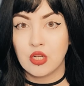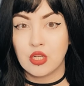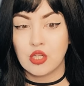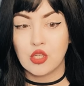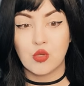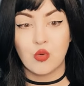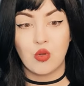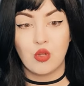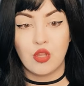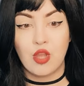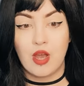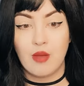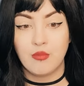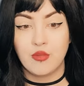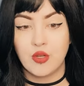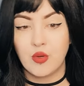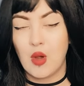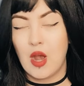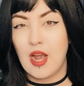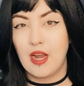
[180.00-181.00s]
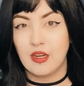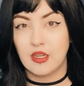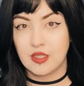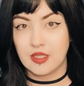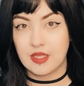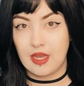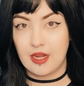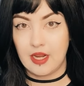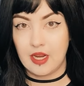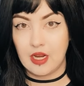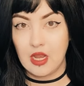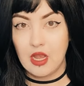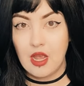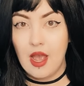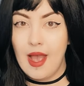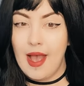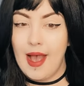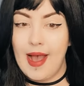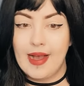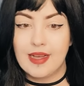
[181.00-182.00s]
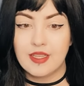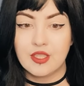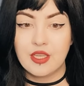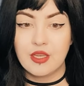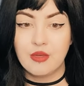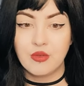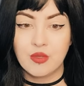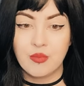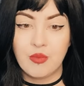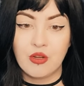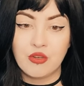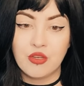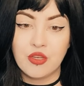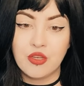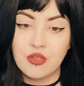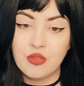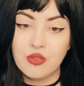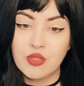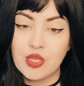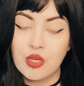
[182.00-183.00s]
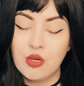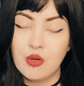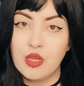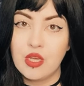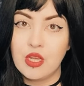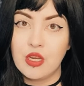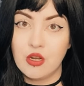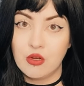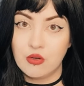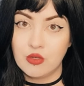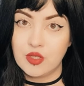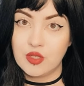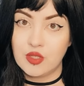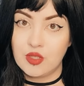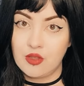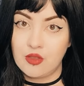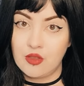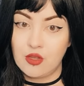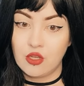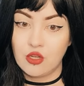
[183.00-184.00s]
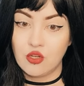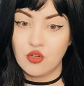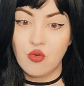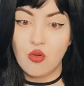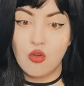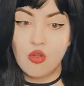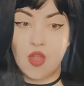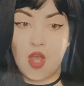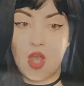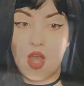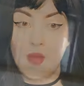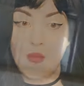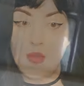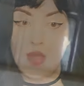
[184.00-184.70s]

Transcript: control knob to a higher setting. As he was about to do so, he noticed that the control knob